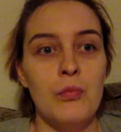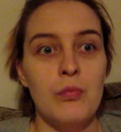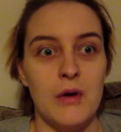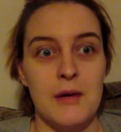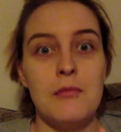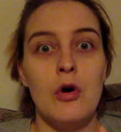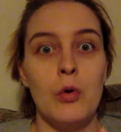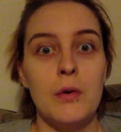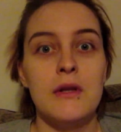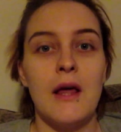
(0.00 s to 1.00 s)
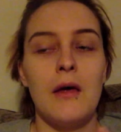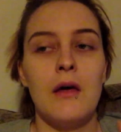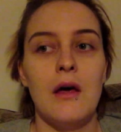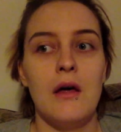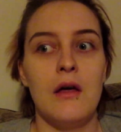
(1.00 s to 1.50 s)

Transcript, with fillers: when I'm going like